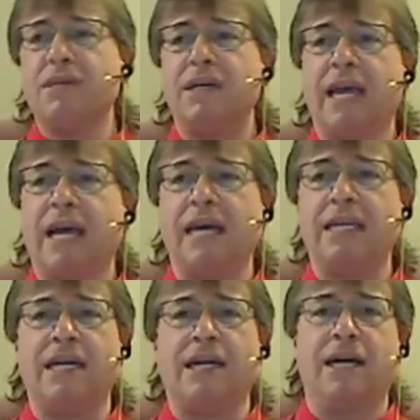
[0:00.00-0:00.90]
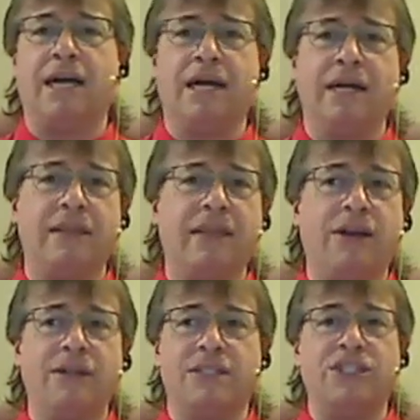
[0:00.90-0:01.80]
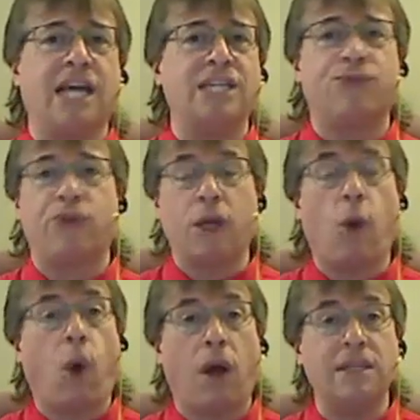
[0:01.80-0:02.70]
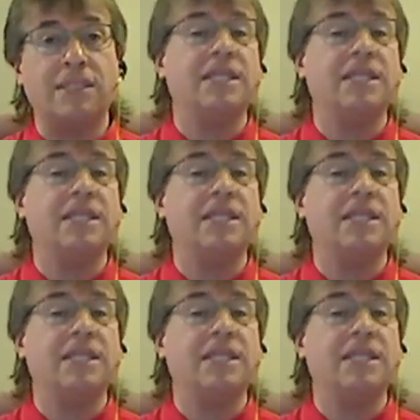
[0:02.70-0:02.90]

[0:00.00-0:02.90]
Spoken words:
And there's a chance for equality.